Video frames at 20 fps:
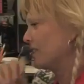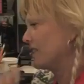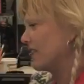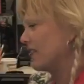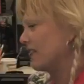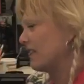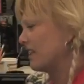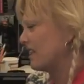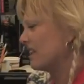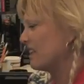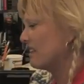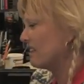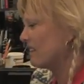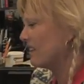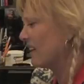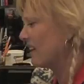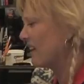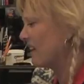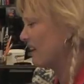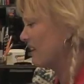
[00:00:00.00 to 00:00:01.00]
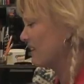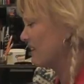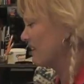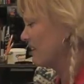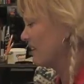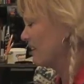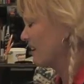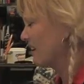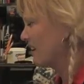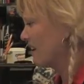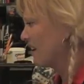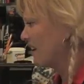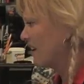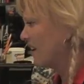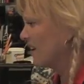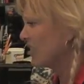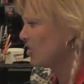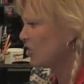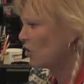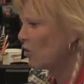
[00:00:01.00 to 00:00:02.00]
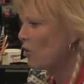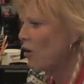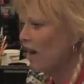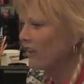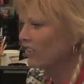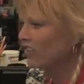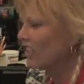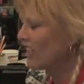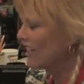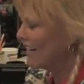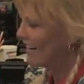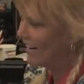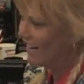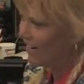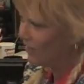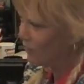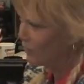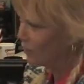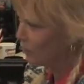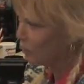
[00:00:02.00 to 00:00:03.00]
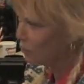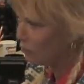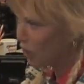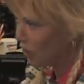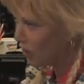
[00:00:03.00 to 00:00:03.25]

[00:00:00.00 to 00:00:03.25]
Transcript: is that it's so unclear what